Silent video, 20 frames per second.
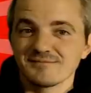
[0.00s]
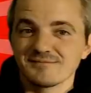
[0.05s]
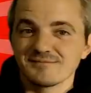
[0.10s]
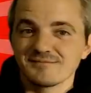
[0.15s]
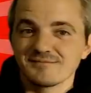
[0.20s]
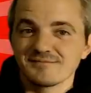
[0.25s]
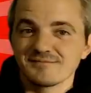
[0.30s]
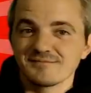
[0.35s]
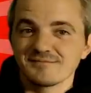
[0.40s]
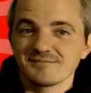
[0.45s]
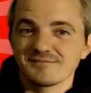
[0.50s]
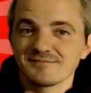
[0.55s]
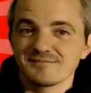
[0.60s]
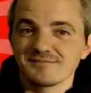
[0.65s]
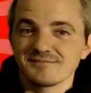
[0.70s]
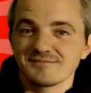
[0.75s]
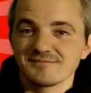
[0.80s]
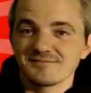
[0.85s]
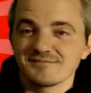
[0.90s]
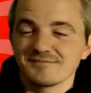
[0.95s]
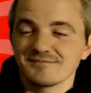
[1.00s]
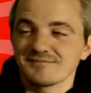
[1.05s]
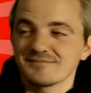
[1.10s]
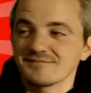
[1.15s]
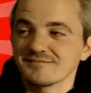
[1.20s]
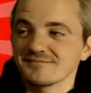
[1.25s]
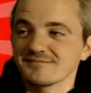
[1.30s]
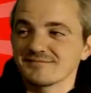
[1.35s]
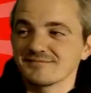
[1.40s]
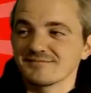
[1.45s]

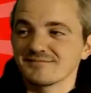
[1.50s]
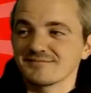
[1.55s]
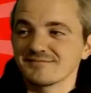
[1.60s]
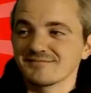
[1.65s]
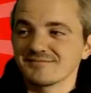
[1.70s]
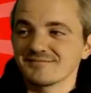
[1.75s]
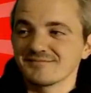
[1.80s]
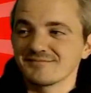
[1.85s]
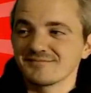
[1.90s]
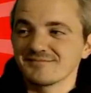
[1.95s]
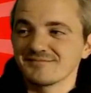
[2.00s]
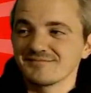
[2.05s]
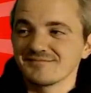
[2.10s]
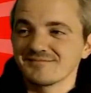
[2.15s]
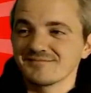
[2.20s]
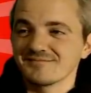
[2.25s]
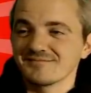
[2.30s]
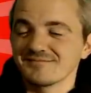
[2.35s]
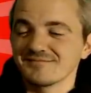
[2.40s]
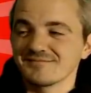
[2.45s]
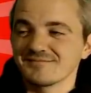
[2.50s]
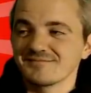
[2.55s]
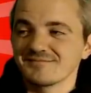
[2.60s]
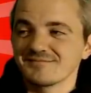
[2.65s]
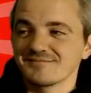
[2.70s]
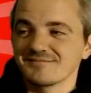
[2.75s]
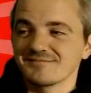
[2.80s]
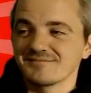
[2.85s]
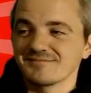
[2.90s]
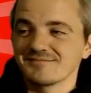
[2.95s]

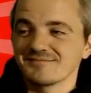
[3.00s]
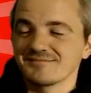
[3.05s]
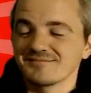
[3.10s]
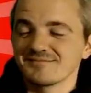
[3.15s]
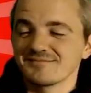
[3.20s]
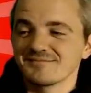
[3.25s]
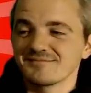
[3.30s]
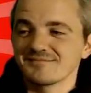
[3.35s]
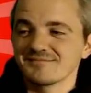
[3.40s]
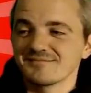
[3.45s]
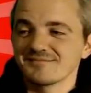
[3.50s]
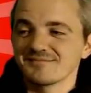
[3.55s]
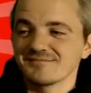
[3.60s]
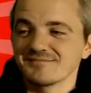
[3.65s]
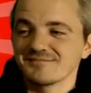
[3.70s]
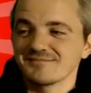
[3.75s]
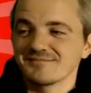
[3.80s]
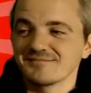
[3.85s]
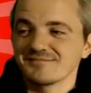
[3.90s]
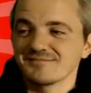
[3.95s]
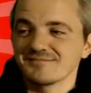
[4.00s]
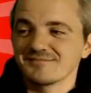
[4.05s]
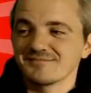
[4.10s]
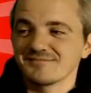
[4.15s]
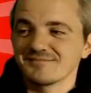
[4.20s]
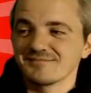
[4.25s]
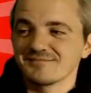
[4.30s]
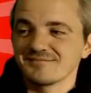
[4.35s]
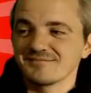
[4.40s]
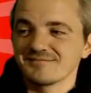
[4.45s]

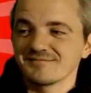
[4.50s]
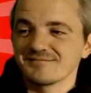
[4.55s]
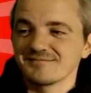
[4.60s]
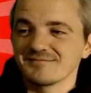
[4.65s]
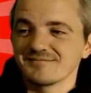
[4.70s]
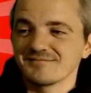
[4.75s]
[no speech]